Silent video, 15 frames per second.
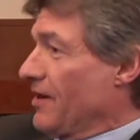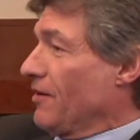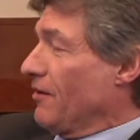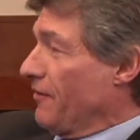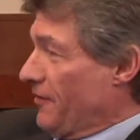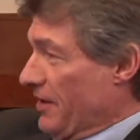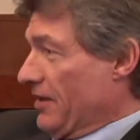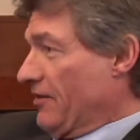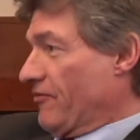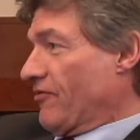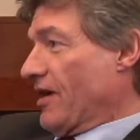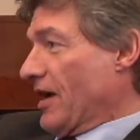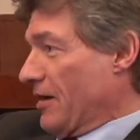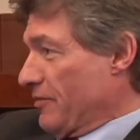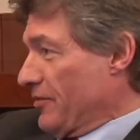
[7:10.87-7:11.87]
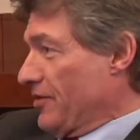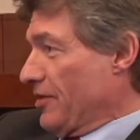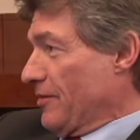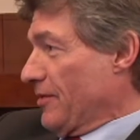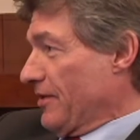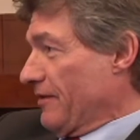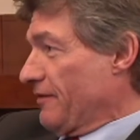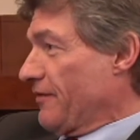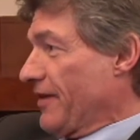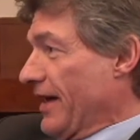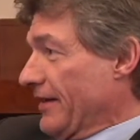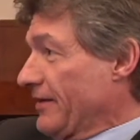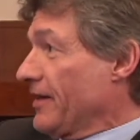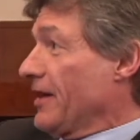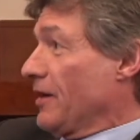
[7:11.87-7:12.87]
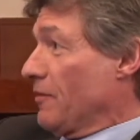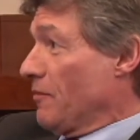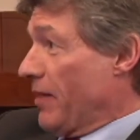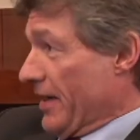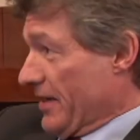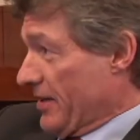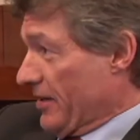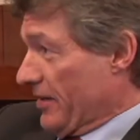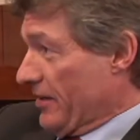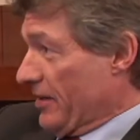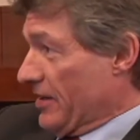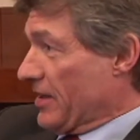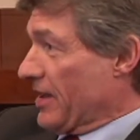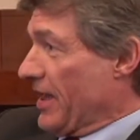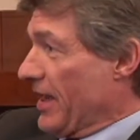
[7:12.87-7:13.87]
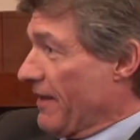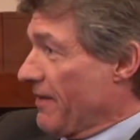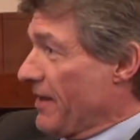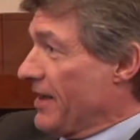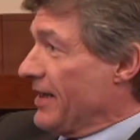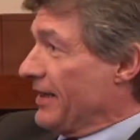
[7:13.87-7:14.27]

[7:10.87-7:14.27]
of intra-abdominal fat by CT scan,